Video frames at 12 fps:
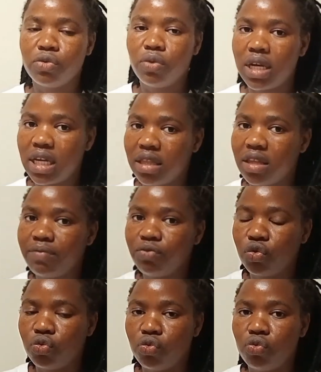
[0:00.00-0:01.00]
you will need them
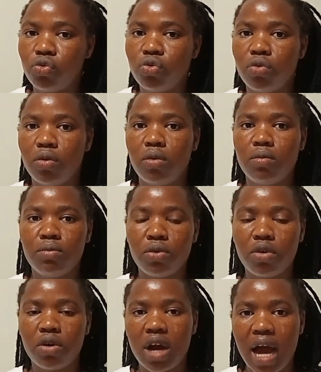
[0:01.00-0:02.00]
to
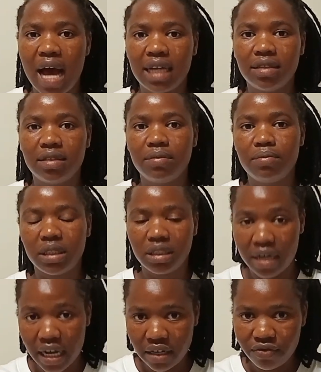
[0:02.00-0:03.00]
book and be
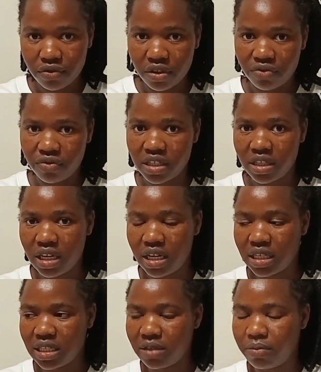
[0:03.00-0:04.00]
trained for the first aid
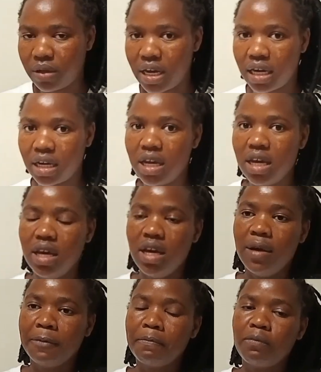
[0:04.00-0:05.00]
and CPR.
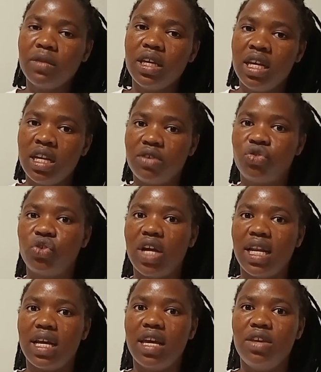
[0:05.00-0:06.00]
In
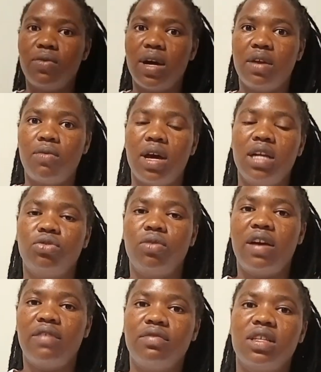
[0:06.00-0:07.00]
Australia, you are required to
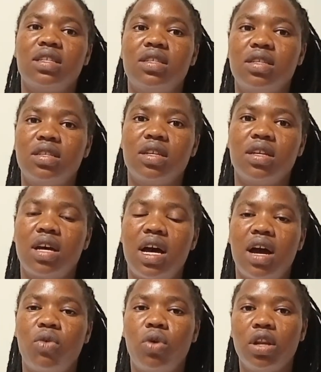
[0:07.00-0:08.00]
have this
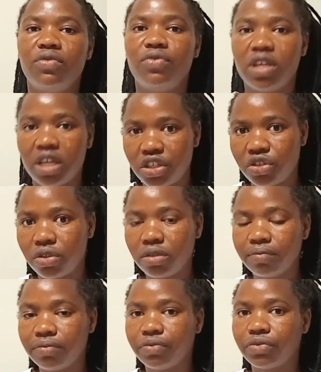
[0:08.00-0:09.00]
qualification
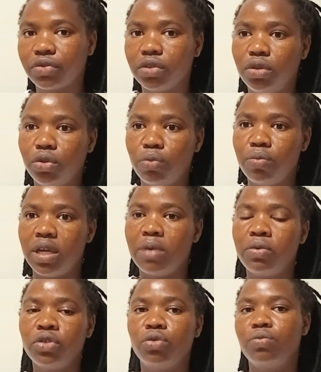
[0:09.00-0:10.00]
to be
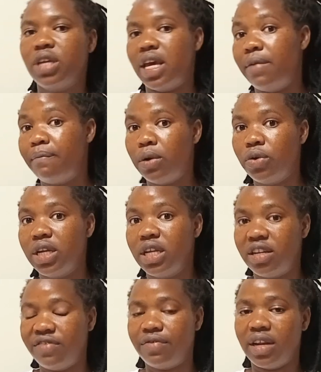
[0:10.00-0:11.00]
able to be employed
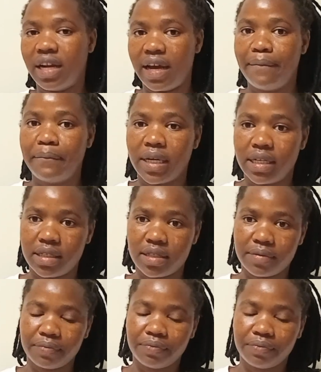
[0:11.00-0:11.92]
in different companies,